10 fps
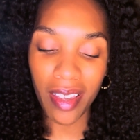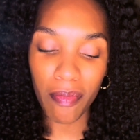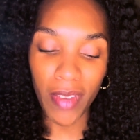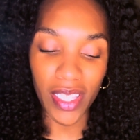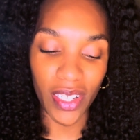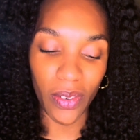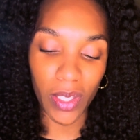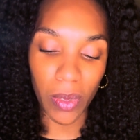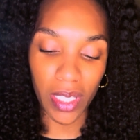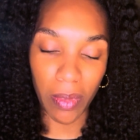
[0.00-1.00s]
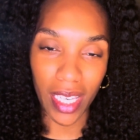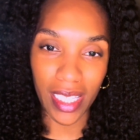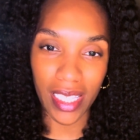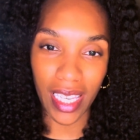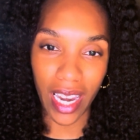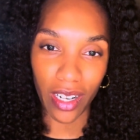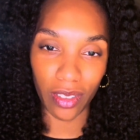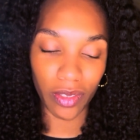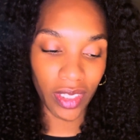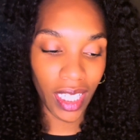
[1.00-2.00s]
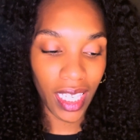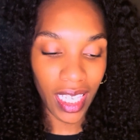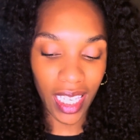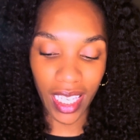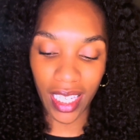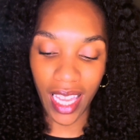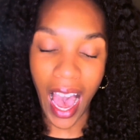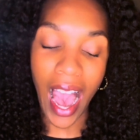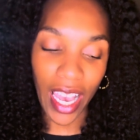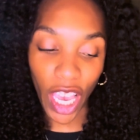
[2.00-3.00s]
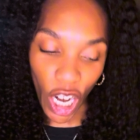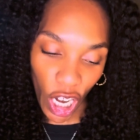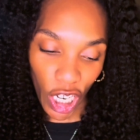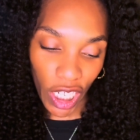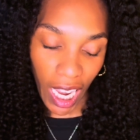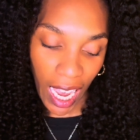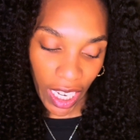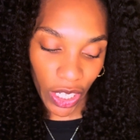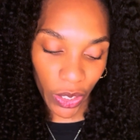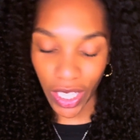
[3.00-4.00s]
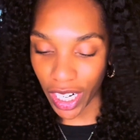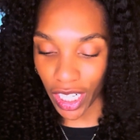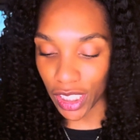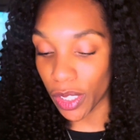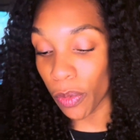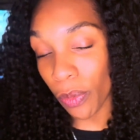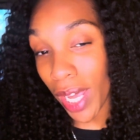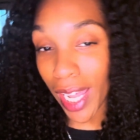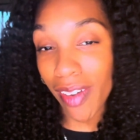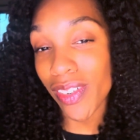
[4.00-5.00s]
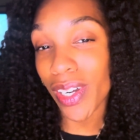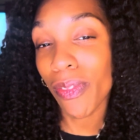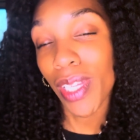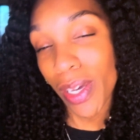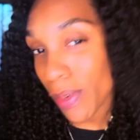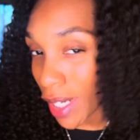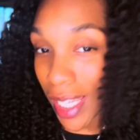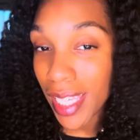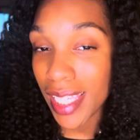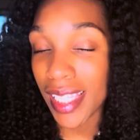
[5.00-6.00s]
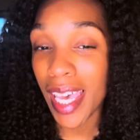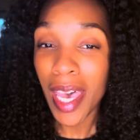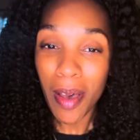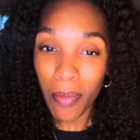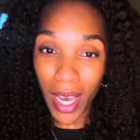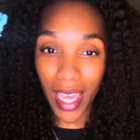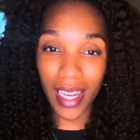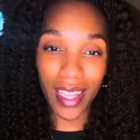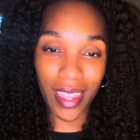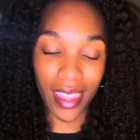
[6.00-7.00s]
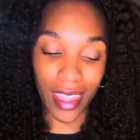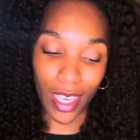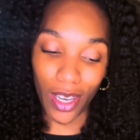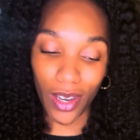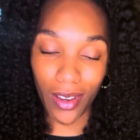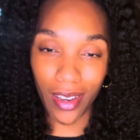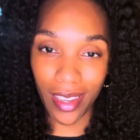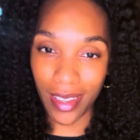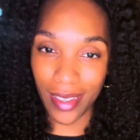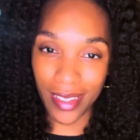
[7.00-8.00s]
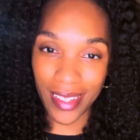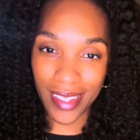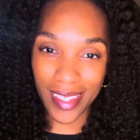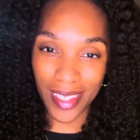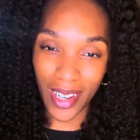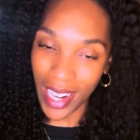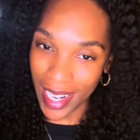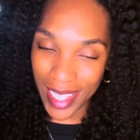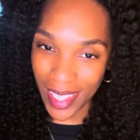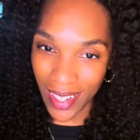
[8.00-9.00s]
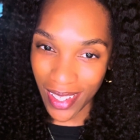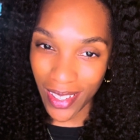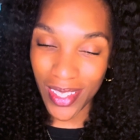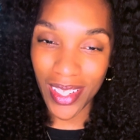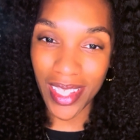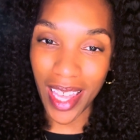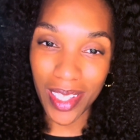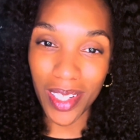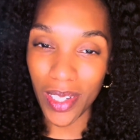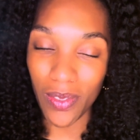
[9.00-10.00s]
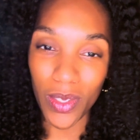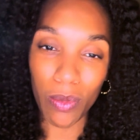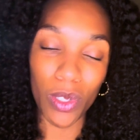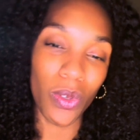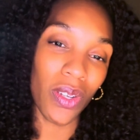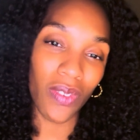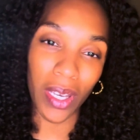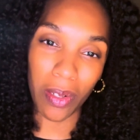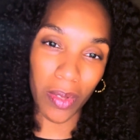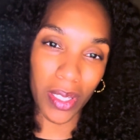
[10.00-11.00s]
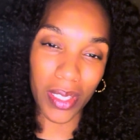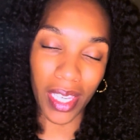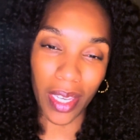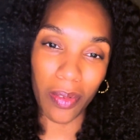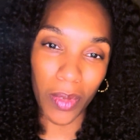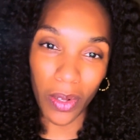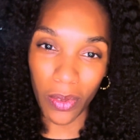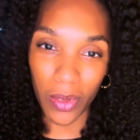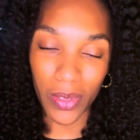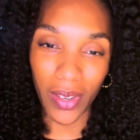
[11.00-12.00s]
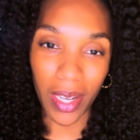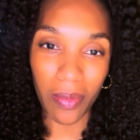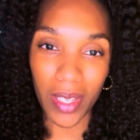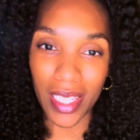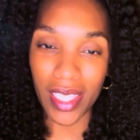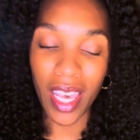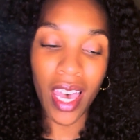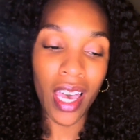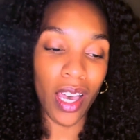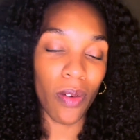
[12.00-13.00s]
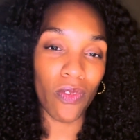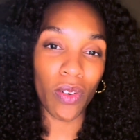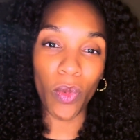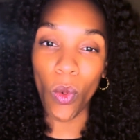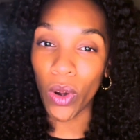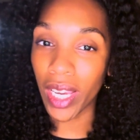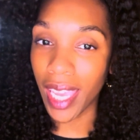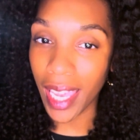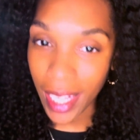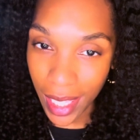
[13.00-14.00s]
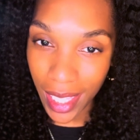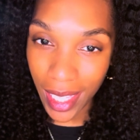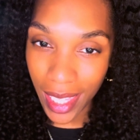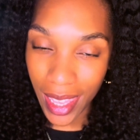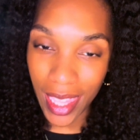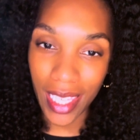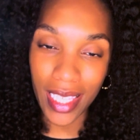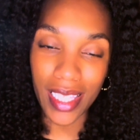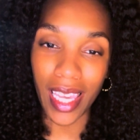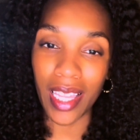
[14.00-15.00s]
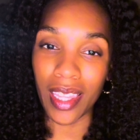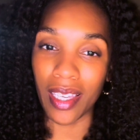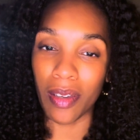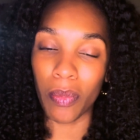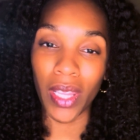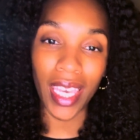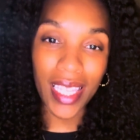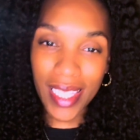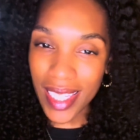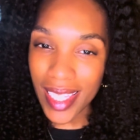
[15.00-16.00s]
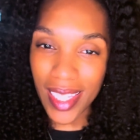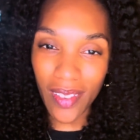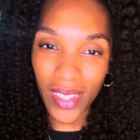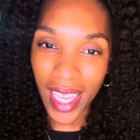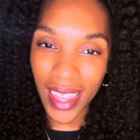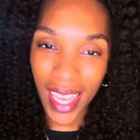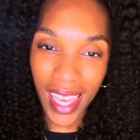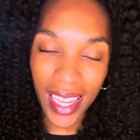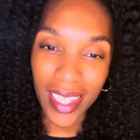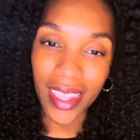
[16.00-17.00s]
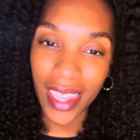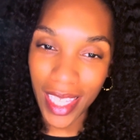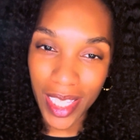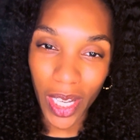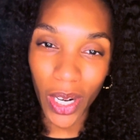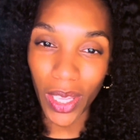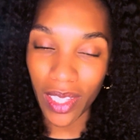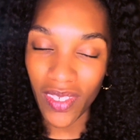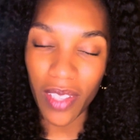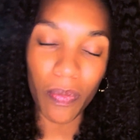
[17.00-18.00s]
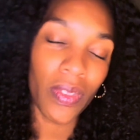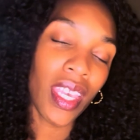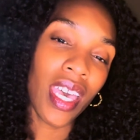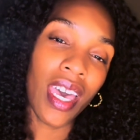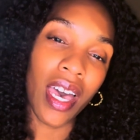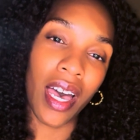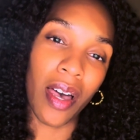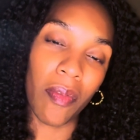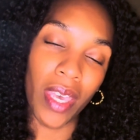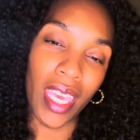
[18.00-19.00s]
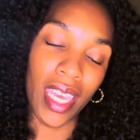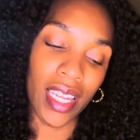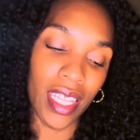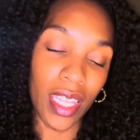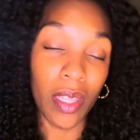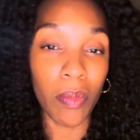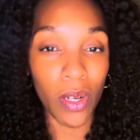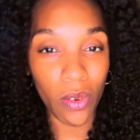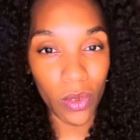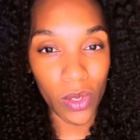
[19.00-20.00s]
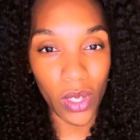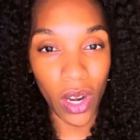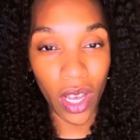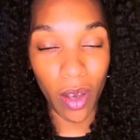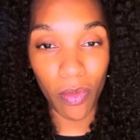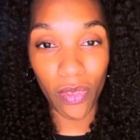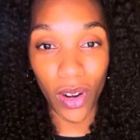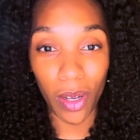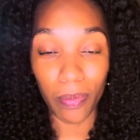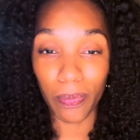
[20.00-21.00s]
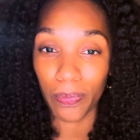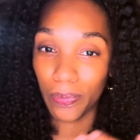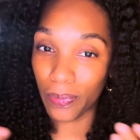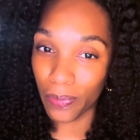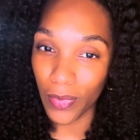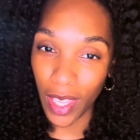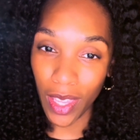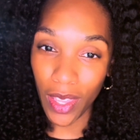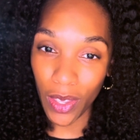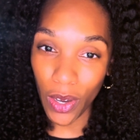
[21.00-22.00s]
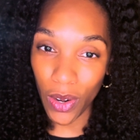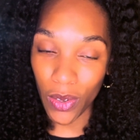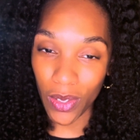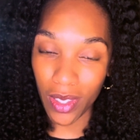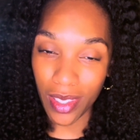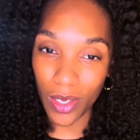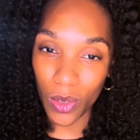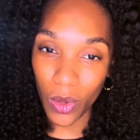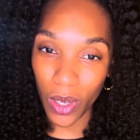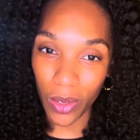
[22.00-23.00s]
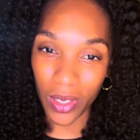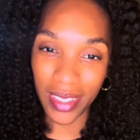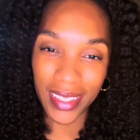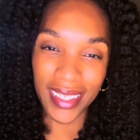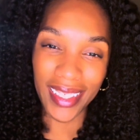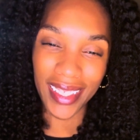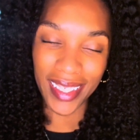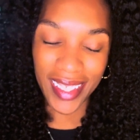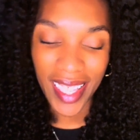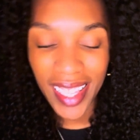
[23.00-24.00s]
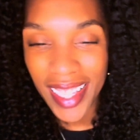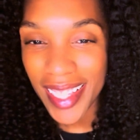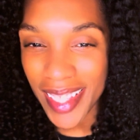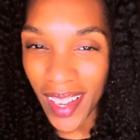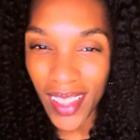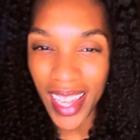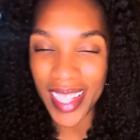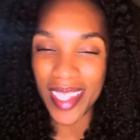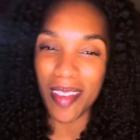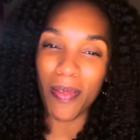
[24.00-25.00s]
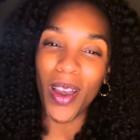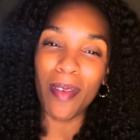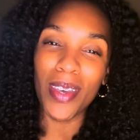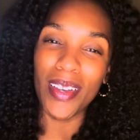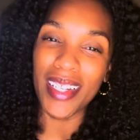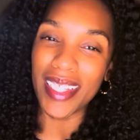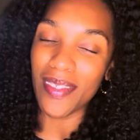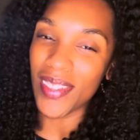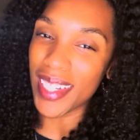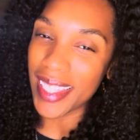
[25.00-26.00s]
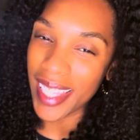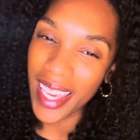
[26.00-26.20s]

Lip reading: My son always picks me because I say iron. And iron, whatever, we know what it is. But there is your answer. That's the difference between vitamins and minerals. Vitamins come from organic things like the plants and stuff like that, things that are living. And then the minerals come from the earth, the soil. So that's the primary difference.